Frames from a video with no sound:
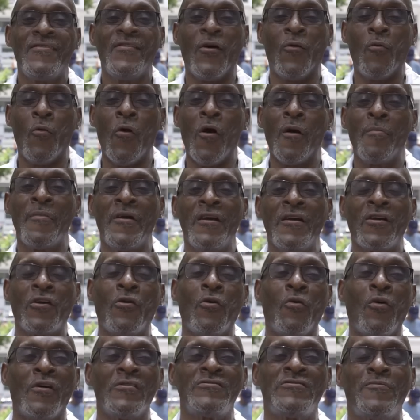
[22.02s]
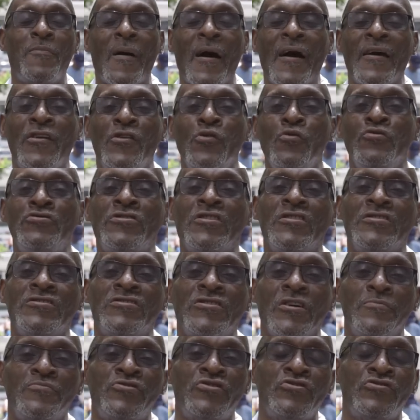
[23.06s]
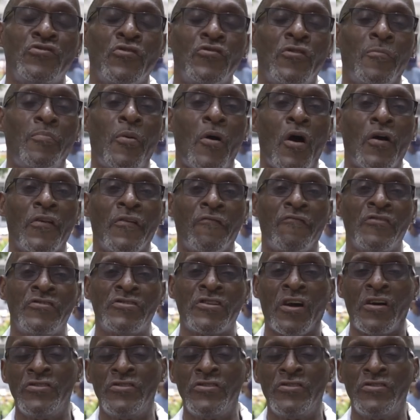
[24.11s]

The warming caused by huge consumptions on the part of rich